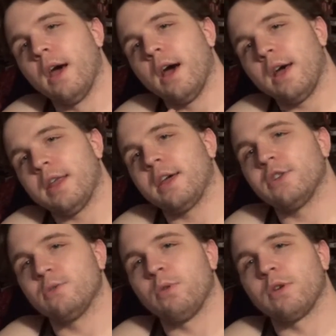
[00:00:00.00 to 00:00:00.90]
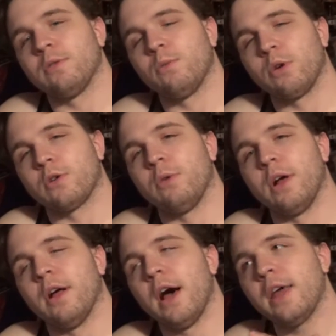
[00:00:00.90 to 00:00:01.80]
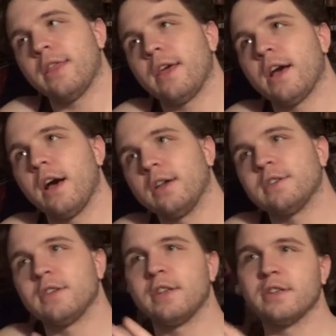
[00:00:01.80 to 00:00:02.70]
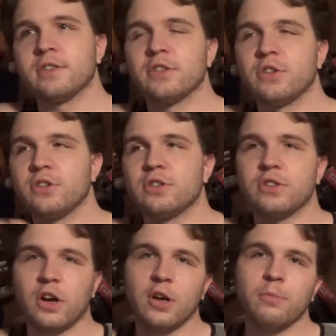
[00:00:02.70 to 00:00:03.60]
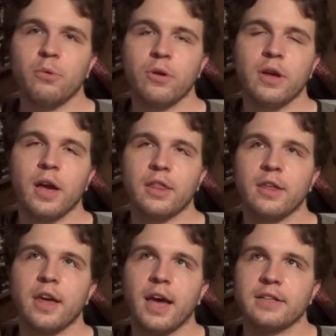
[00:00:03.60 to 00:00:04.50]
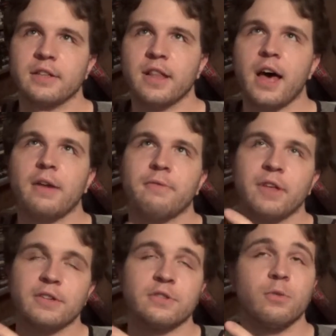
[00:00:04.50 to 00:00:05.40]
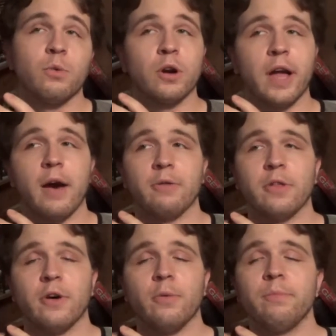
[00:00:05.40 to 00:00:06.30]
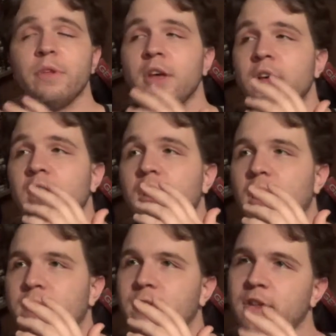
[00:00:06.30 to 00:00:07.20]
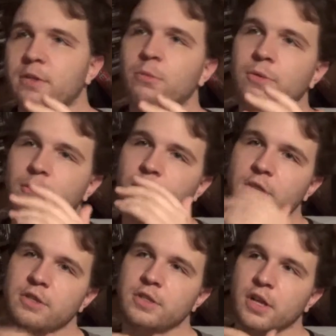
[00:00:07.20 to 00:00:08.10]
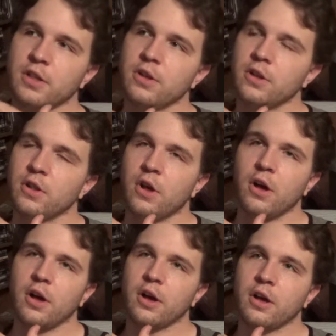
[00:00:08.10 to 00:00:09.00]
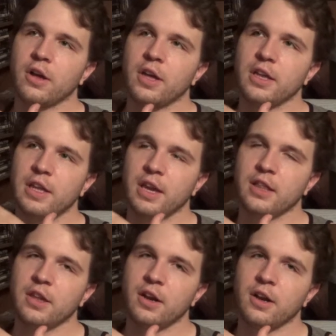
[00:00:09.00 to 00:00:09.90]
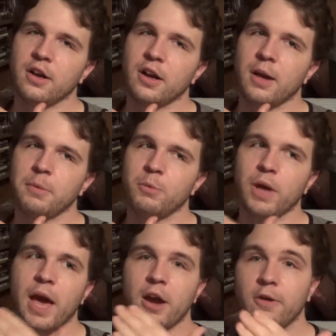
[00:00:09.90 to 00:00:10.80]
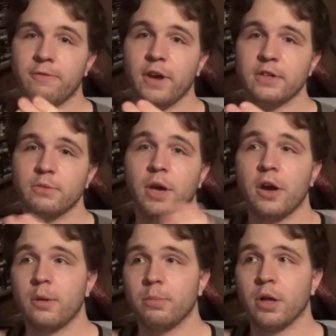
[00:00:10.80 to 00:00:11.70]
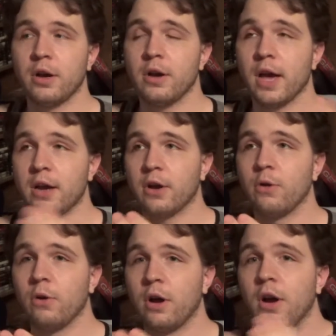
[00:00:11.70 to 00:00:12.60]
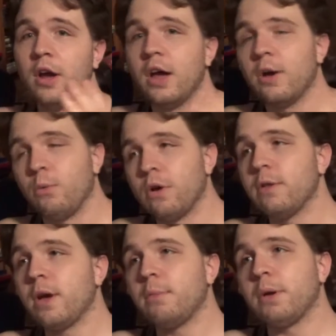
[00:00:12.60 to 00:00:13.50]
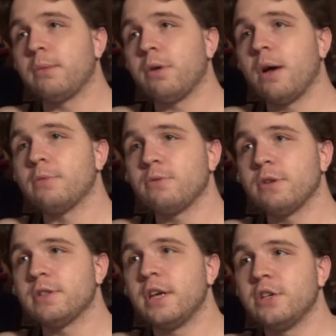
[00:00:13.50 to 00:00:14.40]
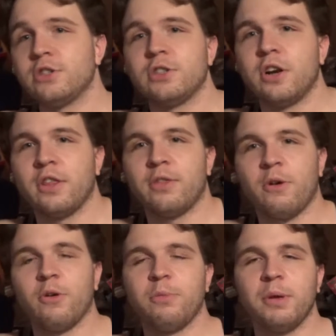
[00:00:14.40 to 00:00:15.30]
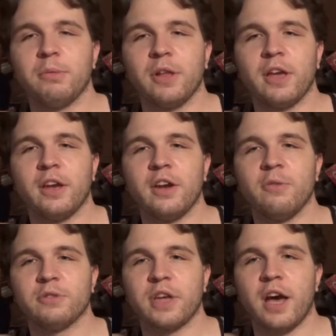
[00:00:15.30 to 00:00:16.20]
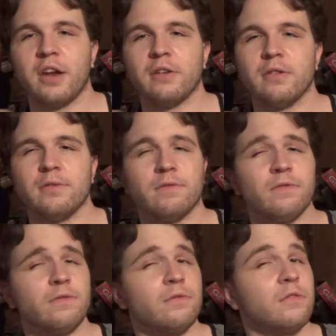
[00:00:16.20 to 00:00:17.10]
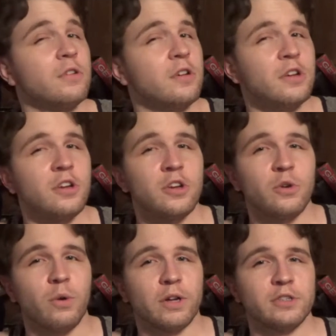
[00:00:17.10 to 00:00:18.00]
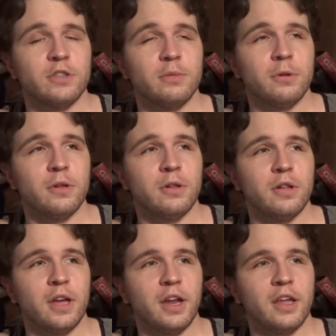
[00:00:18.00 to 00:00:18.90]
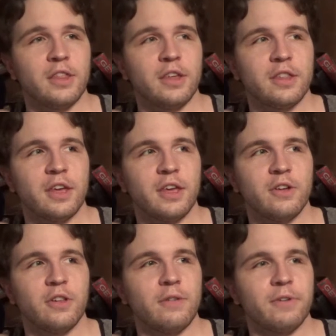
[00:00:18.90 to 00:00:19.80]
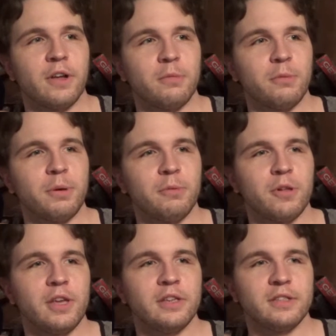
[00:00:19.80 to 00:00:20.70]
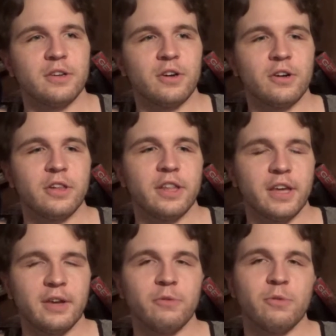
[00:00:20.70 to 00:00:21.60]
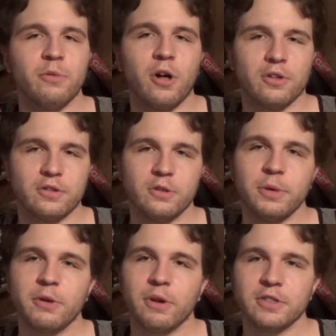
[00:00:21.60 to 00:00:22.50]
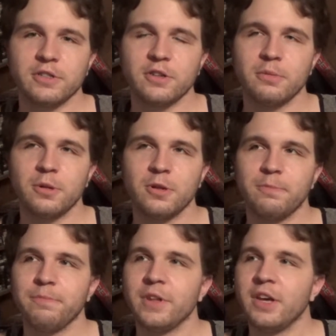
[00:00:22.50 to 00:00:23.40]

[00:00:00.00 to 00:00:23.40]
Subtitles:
I think it just worked well. I think, honestly, this is a good starting point. I think it has a lot of things to work out, though. I feel like the movie was a little long in getting there. I mean, we had our fights, we had our blood, we had our gore. One of my big problems was they just started throwing people in, and it was kind of questionable. And I think they killed off a couple people early that would also be questionable.